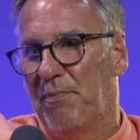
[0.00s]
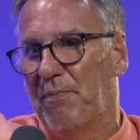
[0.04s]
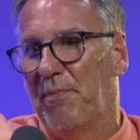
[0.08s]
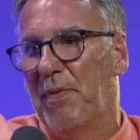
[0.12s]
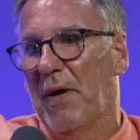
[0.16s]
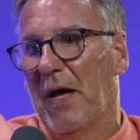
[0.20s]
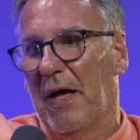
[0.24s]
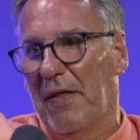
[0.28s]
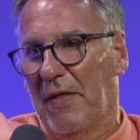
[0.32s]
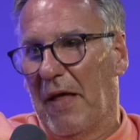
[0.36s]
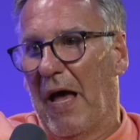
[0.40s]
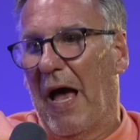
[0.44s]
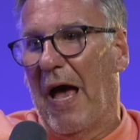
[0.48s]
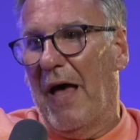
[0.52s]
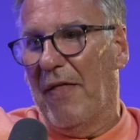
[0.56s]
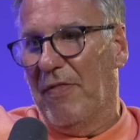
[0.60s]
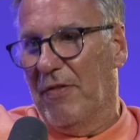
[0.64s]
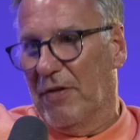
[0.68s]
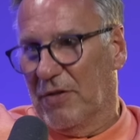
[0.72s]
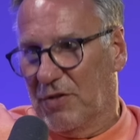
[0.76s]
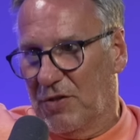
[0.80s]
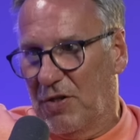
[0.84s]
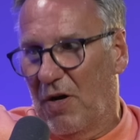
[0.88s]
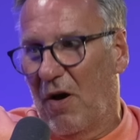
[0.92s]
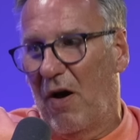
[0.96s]
But at
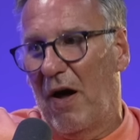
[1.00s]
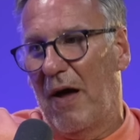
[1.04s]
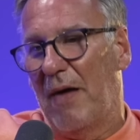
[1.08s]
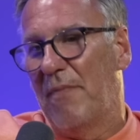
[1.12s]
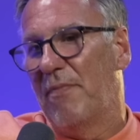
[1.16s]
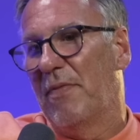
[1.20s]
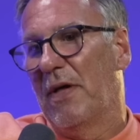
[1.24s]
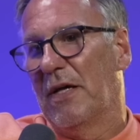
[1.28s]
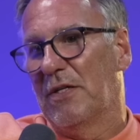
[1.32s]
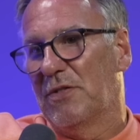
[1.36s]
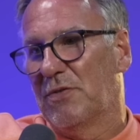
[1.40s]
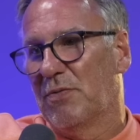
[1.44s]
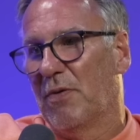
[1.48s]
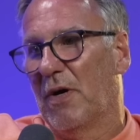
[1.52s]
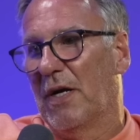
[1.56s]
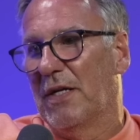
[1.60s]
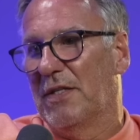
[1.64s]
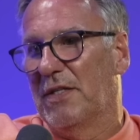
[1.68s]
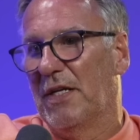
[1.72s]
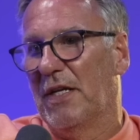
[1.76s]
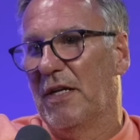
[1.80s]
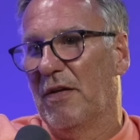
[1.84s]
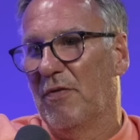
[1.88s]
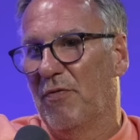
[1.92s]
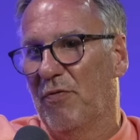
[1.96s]
the time, that's what I
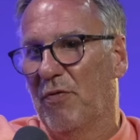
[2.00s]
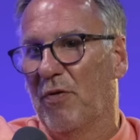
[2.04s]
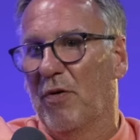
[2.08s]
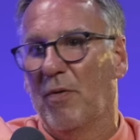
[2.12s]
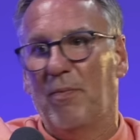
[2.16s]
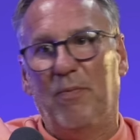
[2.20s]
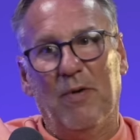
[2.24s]
did it for.